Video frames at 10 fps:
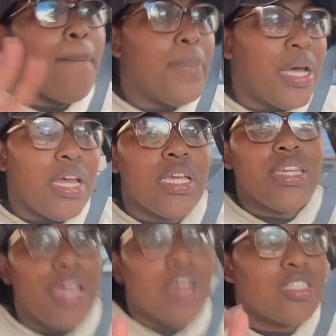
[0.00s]
but
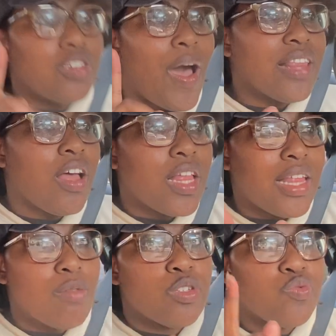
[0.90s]
yeah, so I thought
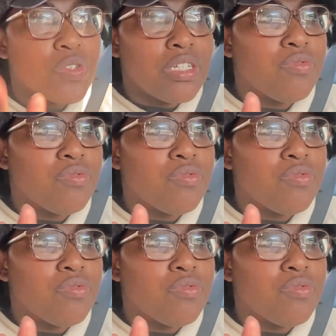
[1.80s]
that was really,